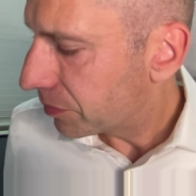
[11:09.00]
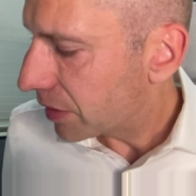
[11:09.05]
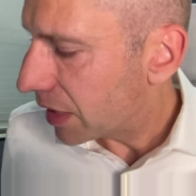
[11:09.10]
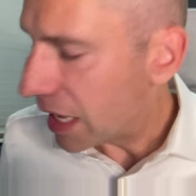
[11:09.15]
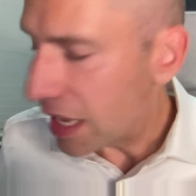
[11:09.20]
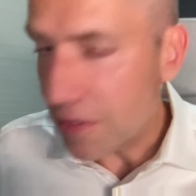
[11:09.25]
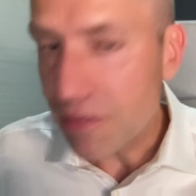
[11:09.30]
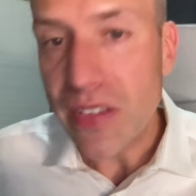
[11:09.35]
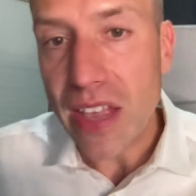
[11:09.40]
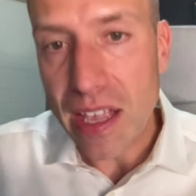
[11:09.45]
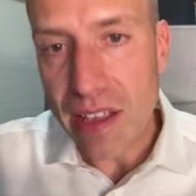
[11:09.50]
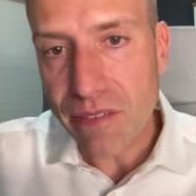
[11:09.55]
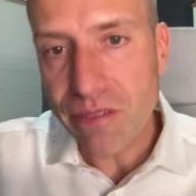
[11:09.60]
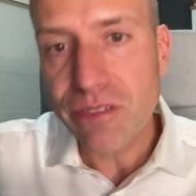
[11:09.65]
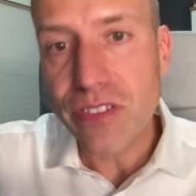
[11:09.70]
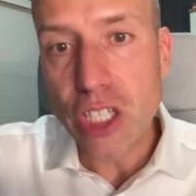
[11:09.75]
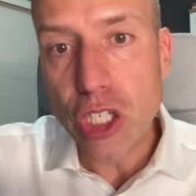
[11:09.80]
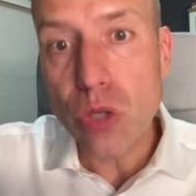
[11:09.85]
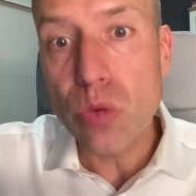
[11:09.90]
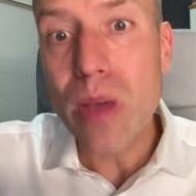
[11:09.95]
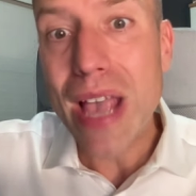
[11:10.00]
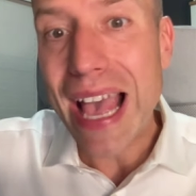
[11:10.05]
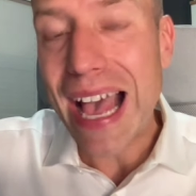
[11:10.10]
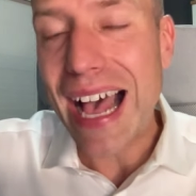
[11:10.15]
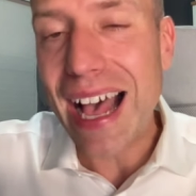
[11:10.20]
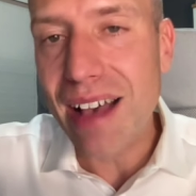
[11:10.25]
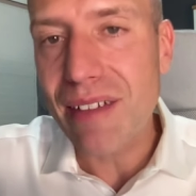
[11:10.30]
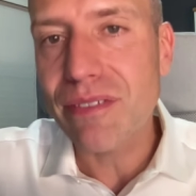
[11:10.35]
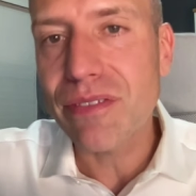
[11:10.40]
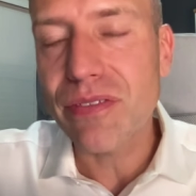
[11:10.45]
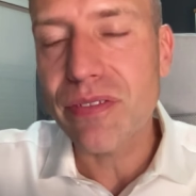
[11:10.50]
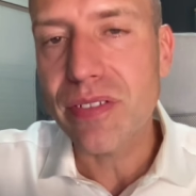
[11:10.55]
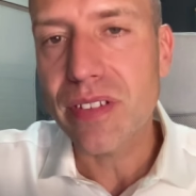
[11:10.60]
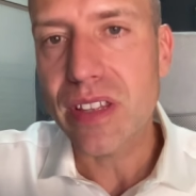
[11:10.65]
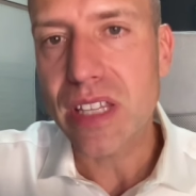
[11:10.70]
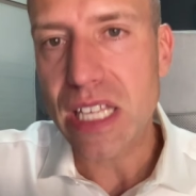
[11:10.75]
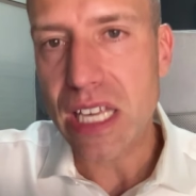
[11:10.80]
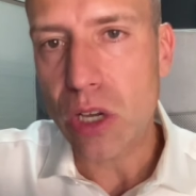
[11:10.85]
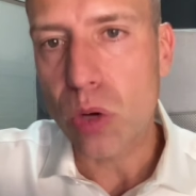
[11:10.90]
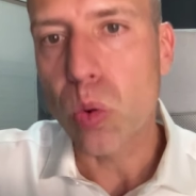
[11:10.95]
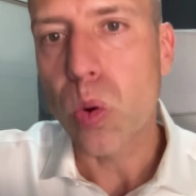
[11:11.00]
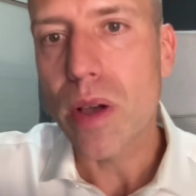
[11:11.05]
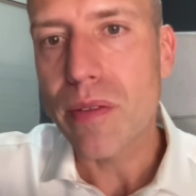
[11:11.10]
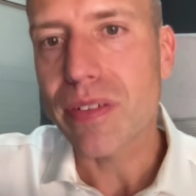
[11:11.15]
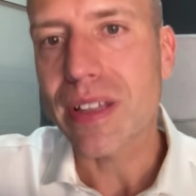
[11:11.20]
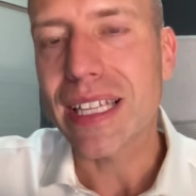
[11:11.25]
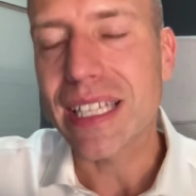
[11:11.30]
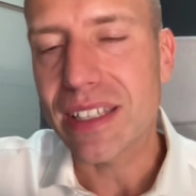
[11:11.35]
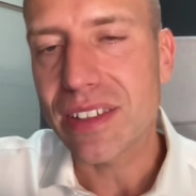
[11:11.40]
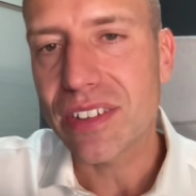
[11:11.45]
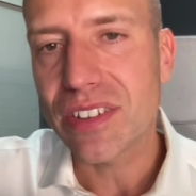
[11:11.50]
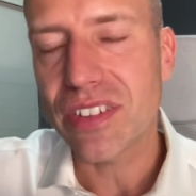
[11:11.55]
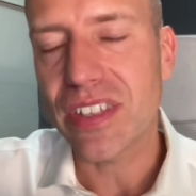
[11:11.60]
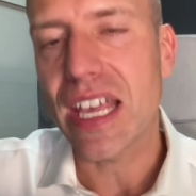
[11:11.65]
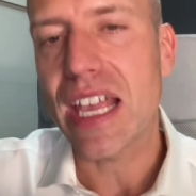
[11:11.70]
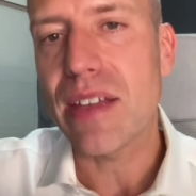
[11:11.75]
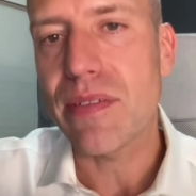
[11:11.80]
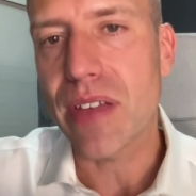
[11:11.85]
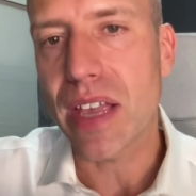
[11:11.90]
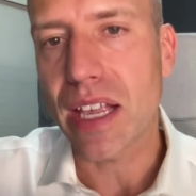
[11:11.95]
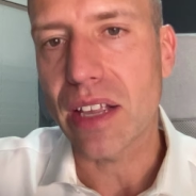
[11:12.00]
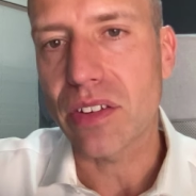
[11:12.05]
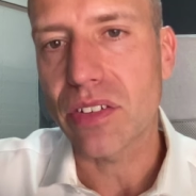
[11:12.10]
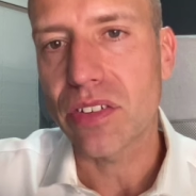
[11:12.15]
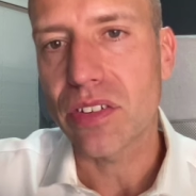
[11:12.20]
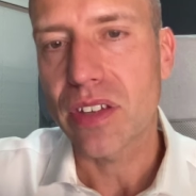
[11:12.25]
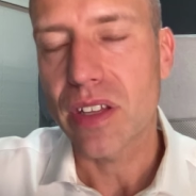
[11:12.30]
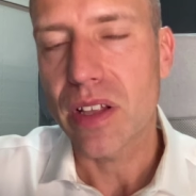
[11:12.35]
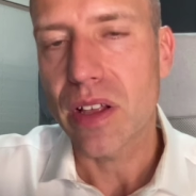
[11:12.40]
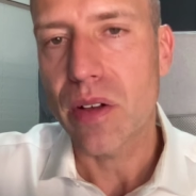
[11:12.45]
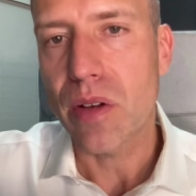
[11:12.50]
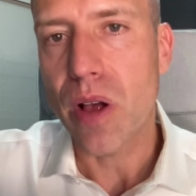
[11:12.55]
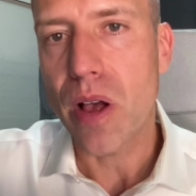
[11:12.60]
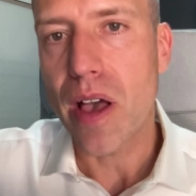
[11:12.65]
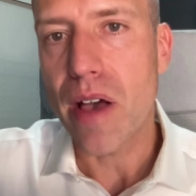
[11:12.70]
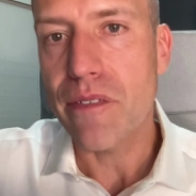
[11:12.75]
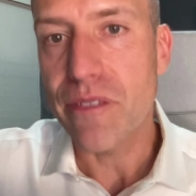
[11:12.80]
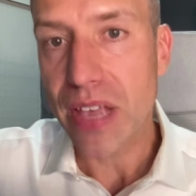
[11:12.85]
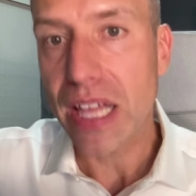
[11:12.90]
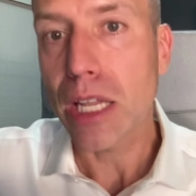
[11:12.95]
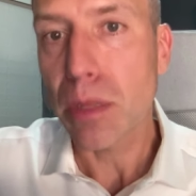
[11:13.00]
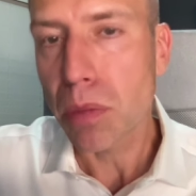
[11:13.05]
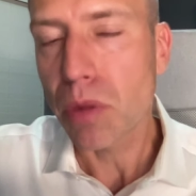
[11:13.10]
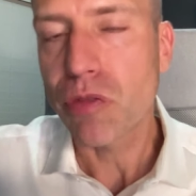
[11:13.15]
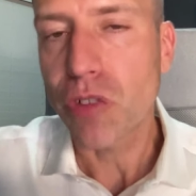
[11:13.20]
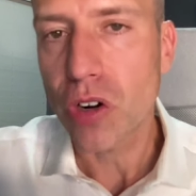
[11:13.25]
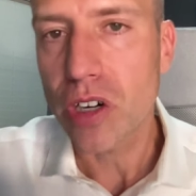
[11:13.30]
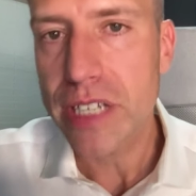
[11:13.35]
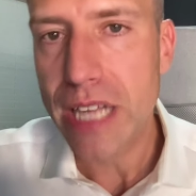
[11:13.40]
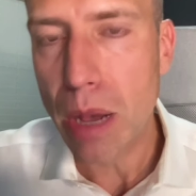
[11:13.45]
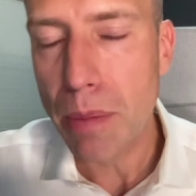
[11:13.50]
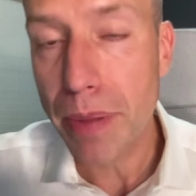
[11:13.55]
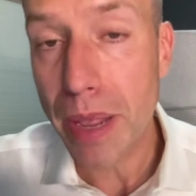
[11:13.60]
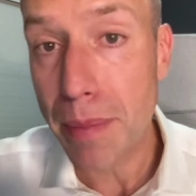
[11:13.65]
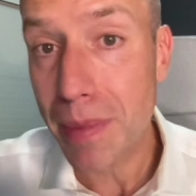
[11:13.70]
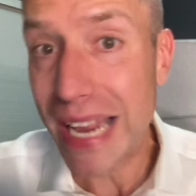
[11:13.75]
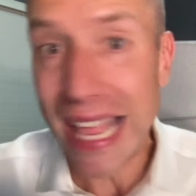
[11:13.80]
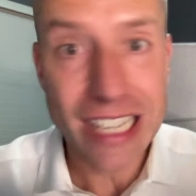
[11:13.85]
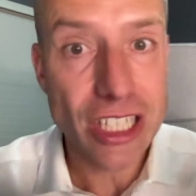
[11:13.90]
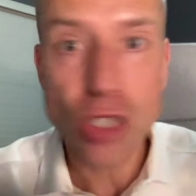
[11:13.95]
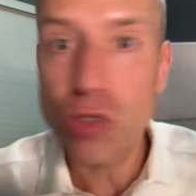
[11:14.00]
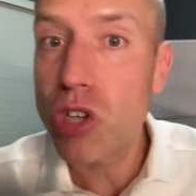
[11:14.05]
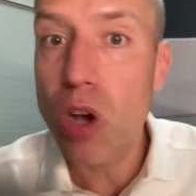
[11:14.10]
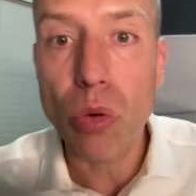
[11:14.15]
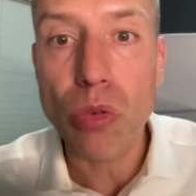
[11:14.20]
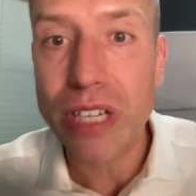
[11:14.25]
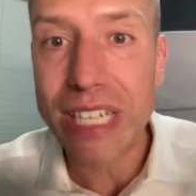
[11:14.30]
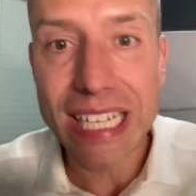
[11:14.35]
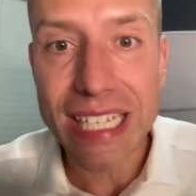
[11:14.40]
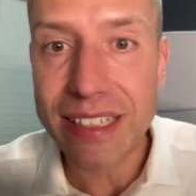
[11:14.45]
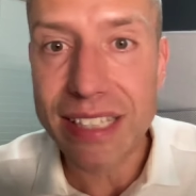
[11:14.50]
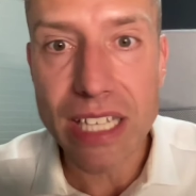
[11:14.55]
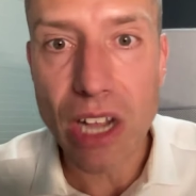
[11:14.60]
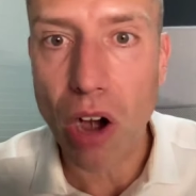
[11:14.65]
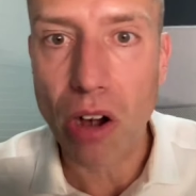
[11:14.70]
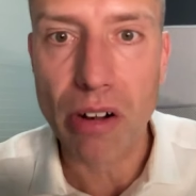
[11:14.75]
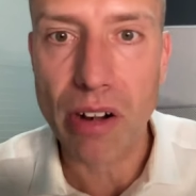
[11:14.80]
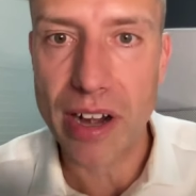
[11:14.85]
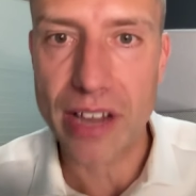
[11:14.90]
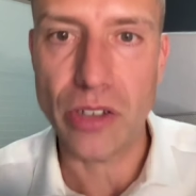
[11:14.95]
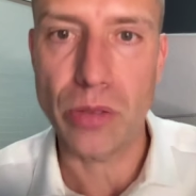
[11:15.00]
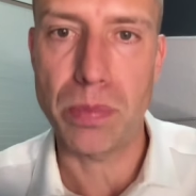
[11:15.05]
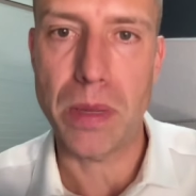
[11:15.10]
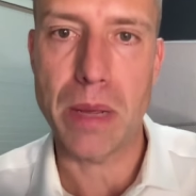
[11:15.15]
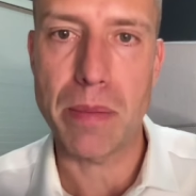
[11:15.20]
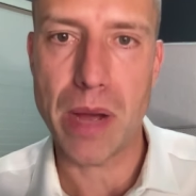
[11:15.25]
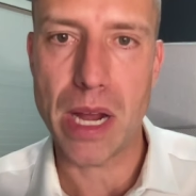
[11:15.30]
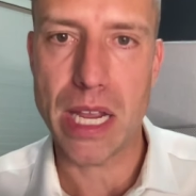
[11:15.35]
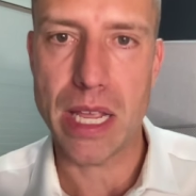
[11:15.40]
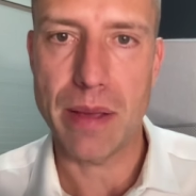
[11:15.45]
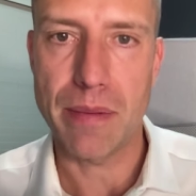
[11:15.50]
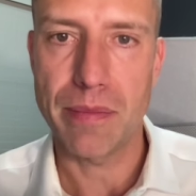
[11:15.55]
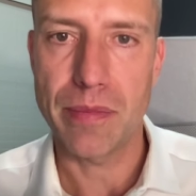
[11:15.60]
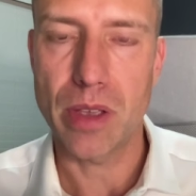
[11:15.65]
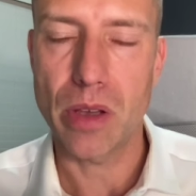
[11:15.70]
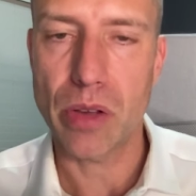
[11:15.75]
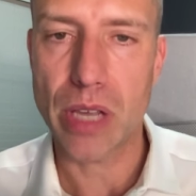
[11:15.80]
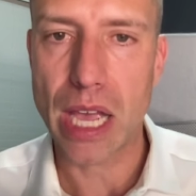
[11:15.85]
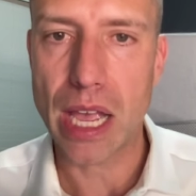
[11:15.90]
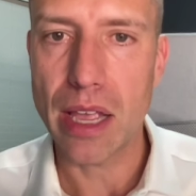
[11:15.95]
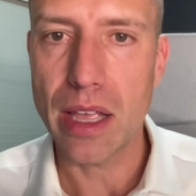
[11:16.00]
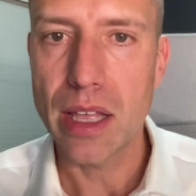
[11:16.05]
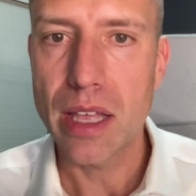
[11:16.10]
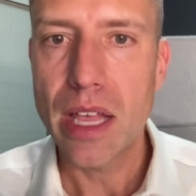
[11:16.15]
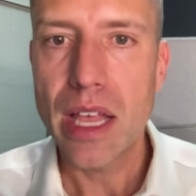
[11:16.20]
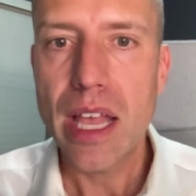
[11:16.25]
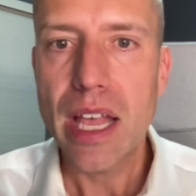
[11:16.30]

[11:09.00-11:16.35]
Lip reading: if you have the equivalent savings available for a down payment and you don't need the RRSP money. Okay.